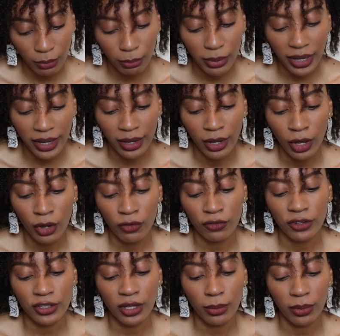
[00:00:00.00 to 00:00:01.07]
But
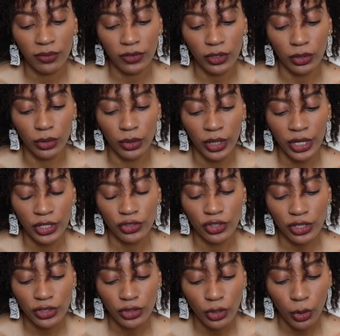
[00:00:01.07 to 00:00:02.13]
for some of you,
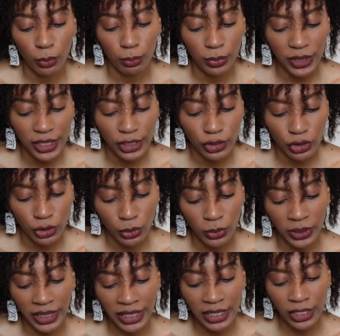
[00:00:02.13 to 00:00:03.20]
just don't be
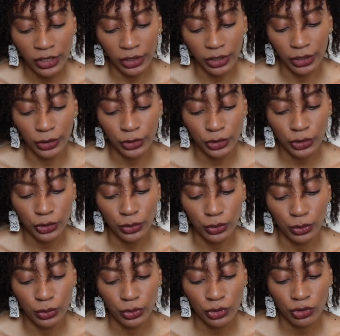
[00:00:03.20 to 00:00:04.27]
too eager
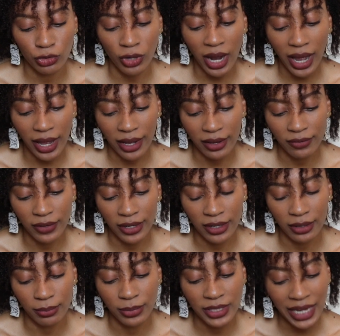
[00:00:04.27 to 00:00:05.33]
to strive and
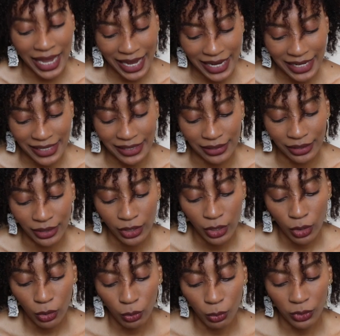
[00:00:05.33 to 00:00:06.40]
obtain
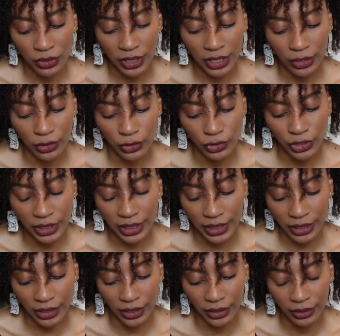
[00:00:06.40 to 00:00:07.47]
with the energy
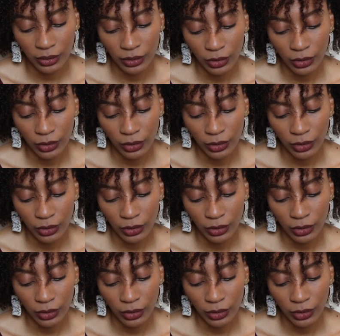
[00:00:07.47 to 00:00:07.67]
here.